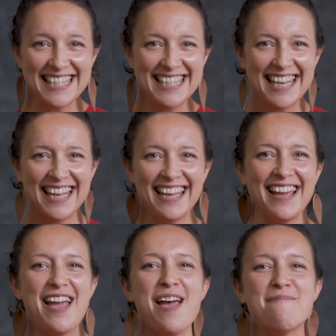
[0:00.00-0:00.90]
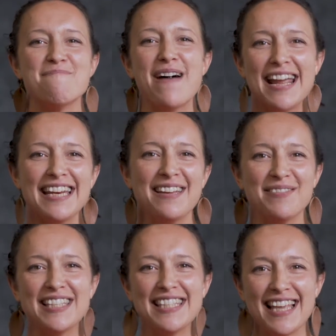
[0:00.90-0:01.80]
City. My
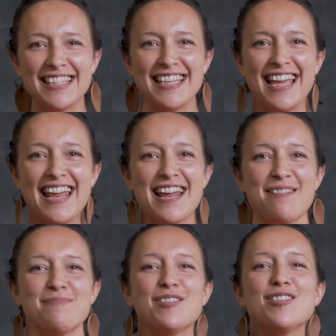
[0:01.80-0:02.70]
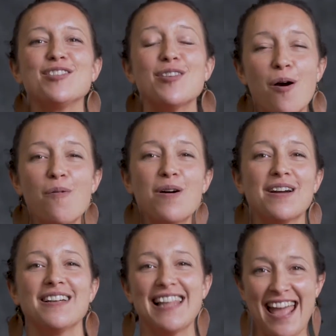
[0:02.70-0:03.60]
name is Leslie and I am so
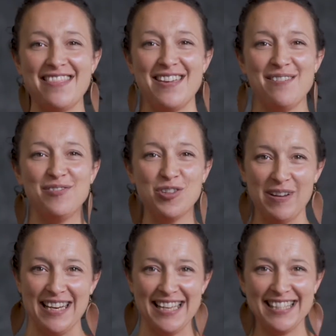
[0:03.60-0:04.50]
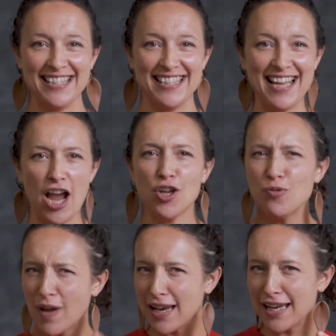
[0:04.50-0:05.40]
glad that you've joined us. Are
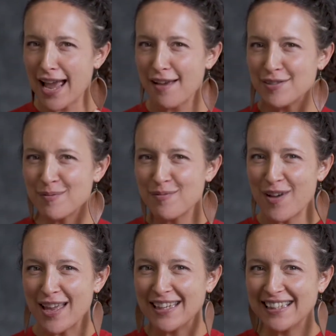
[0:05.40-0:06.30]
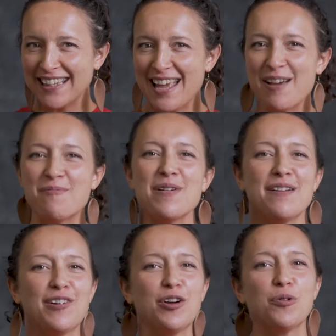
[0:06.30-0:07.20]
you ready to have some fun? We
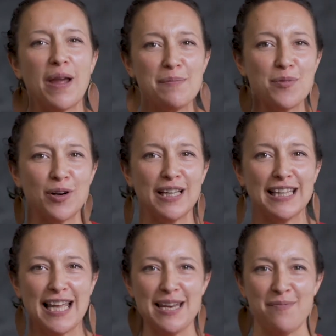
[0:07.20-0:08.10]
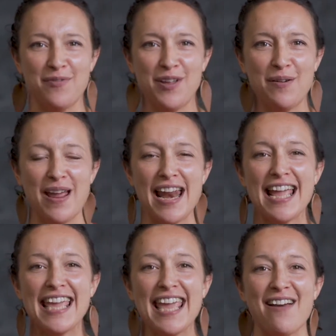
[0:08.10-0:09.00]
have a great morning lined up for you and
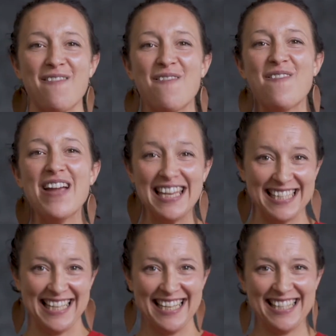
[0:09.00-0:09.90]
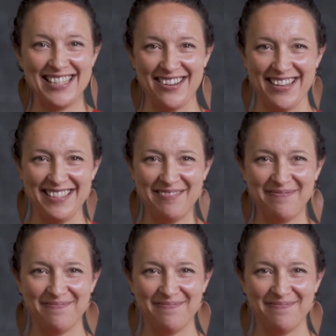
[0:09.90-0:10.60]
I can't wait to get started.